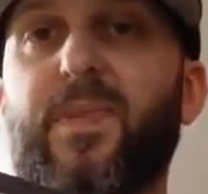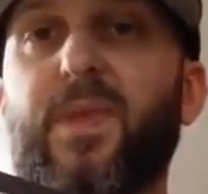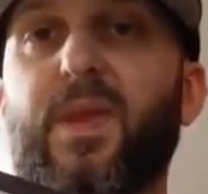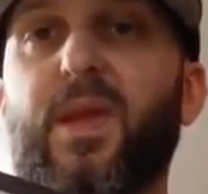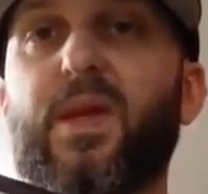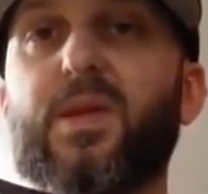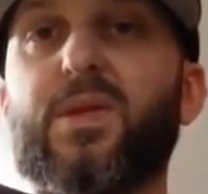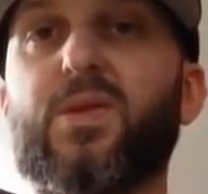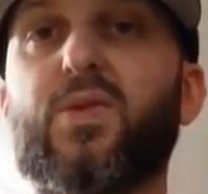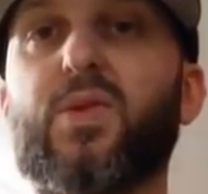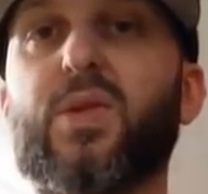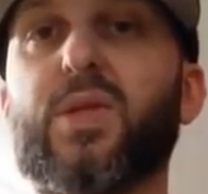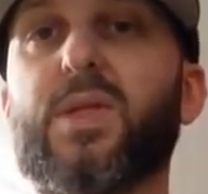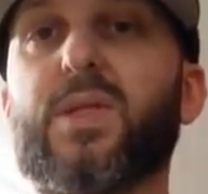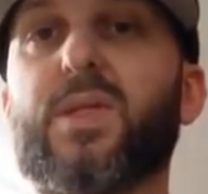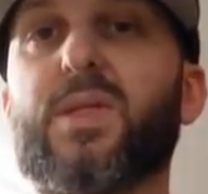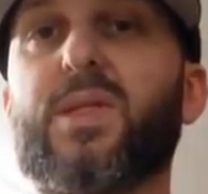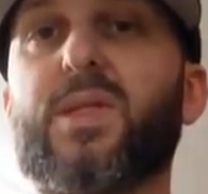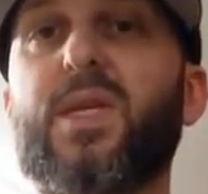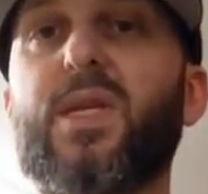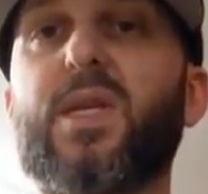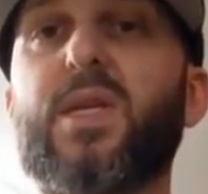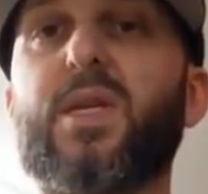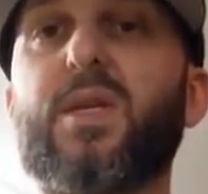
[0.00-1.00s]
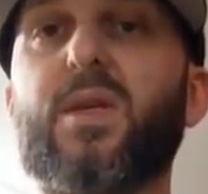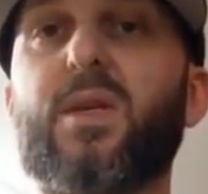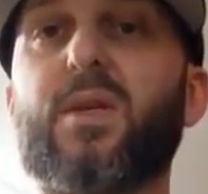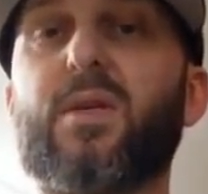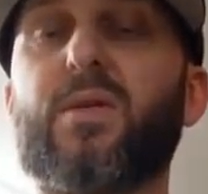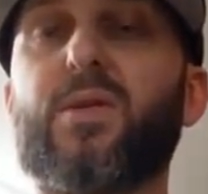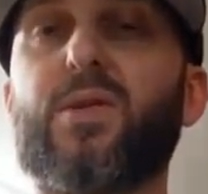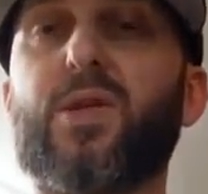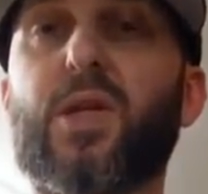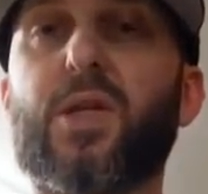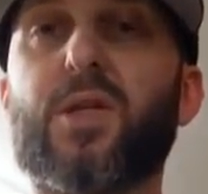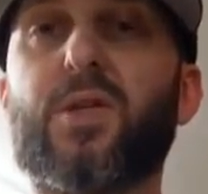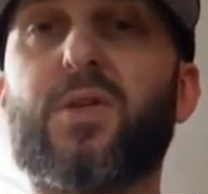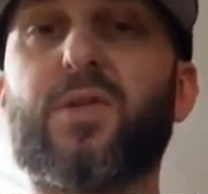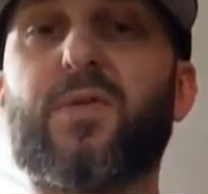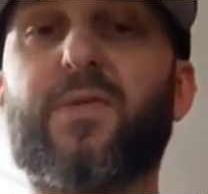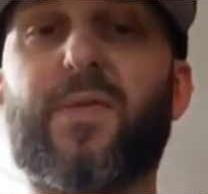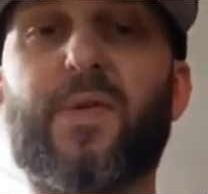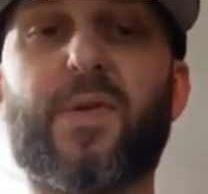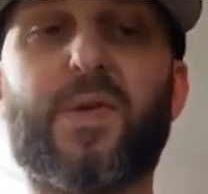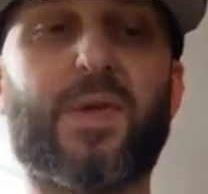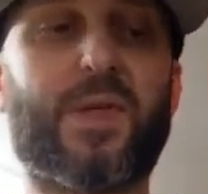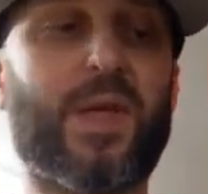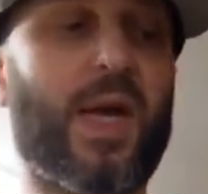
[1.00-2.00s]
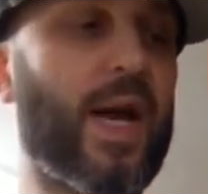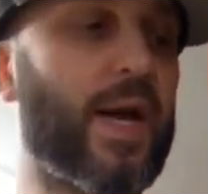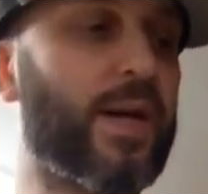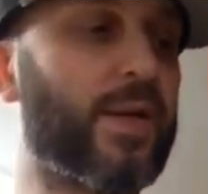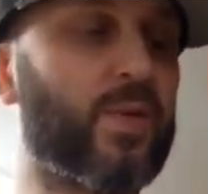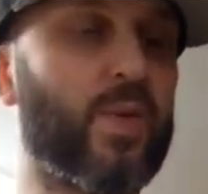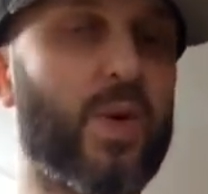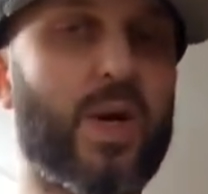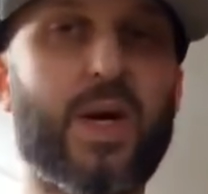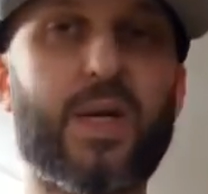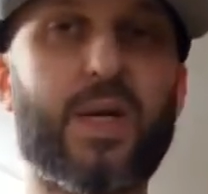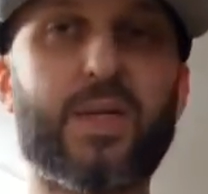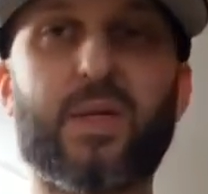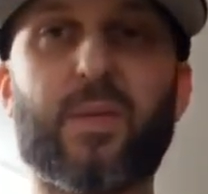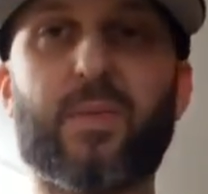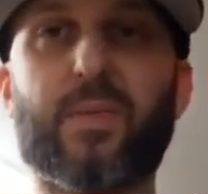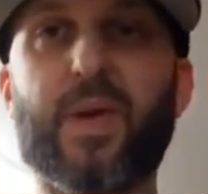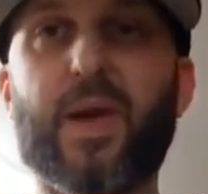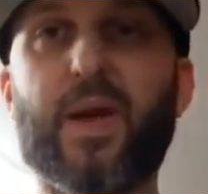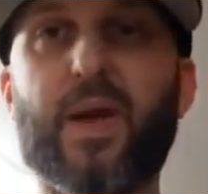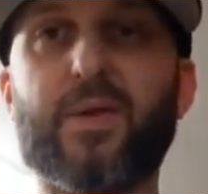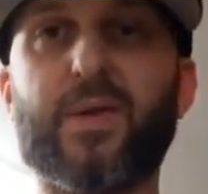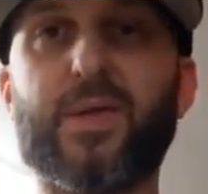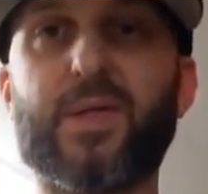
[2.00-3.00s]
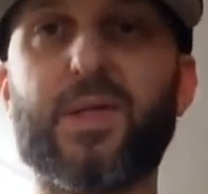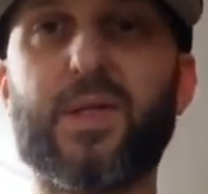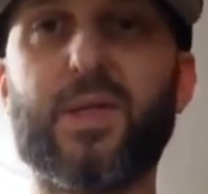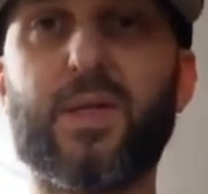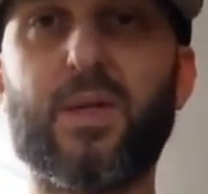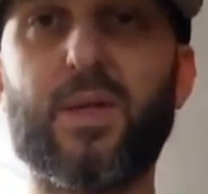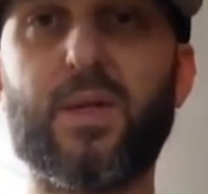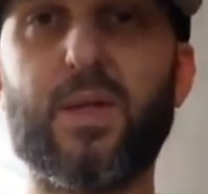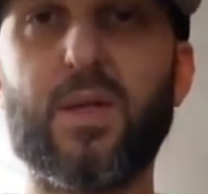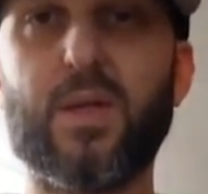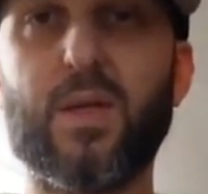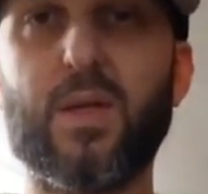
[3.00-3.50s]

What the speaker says: As you can see, just for size-wise comparison,